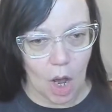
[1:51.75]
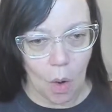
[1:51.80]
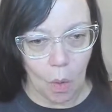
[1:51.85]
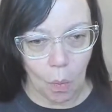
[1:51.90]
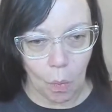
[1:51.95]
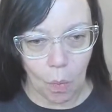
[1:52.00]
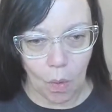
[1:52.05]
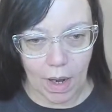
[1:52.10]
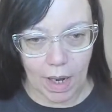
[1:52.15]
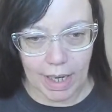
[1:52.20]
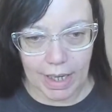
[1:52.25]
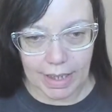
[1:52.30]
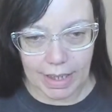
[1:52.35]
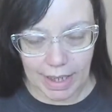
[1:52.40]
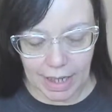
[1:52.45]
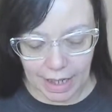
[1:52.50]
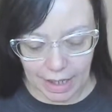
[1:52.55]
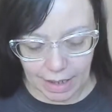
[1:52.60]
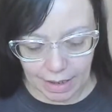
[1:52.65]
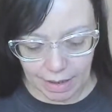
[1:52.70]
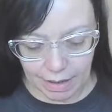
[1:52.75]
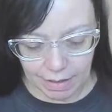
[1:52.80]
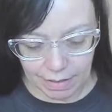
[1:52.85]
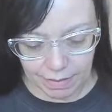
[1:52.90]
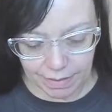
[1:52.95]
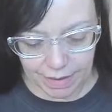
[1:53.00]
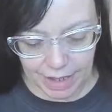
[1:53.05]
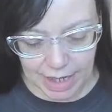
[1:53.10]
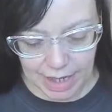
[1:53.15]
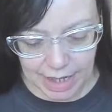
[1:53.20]
one
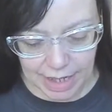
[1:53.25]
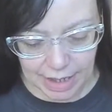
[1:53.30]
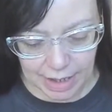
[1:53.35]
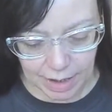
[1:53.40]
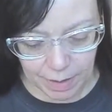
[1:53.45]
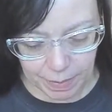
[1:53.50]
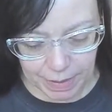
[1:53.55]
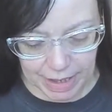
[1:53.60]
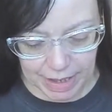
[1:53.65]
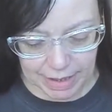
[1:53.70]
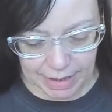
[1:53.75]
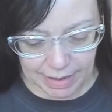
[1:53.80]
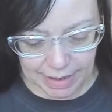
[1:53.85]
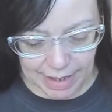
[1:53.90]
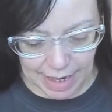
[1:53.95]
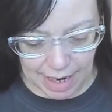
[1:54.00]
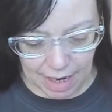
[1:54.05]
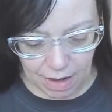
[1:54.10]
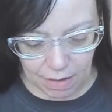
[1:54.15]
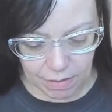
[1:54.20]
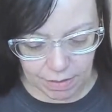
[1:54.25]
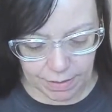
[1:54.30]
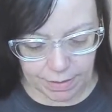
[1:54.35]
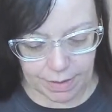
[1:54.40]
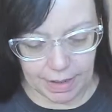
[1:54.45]
of these pieces out,